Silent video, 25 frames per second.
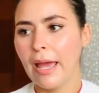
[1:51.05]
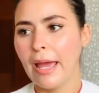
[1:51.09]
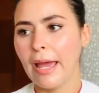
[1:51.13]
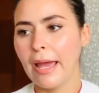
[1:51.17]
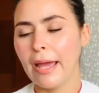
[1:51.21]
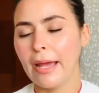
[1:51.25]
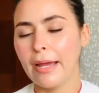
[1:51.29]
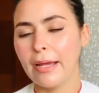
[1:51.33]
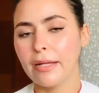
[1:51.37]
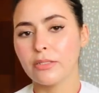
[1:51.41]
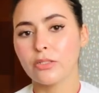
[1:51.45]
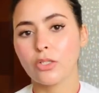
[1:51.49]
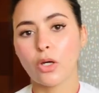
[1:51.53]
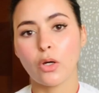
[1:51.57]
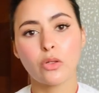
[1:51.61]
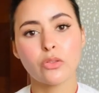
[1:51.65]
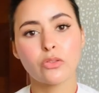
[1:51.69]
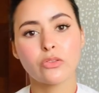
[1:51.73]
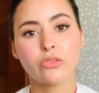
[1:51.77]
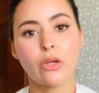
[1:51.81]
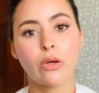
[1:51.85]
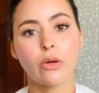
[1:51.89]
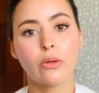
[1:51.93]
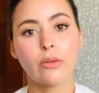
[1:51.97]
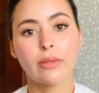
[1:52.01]
and
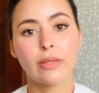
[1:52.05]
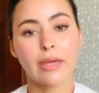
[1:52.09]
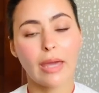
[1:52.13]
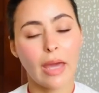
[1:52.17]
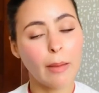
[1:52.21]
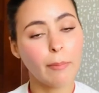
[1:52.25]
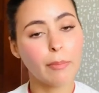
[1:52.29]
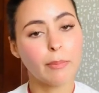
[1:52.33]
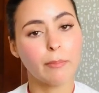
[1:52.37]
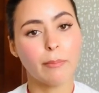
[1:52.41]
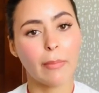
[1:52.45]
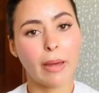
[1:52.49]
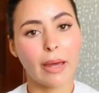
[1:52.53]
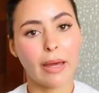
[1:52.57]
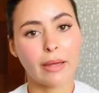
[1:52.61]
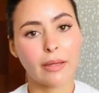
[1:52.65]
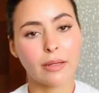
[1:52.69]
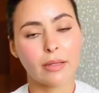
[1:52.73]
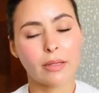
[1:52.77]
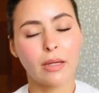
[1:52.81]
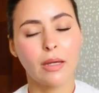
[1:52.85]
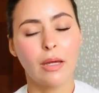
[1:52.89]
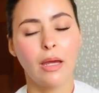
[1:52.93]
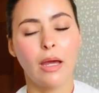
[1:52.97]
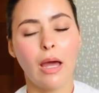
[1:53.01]
also the cabin
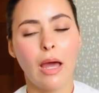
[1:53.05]
bag.